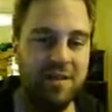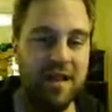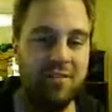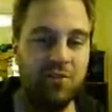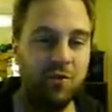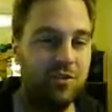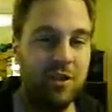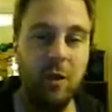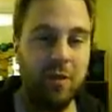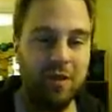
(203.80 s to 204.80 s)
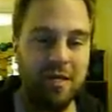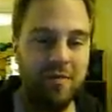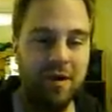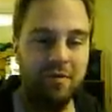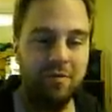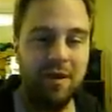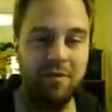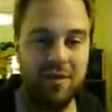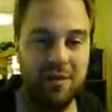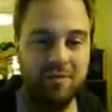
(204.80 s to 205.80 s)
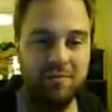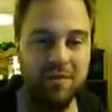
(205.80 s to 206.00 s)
that sword totally came out his mouth there.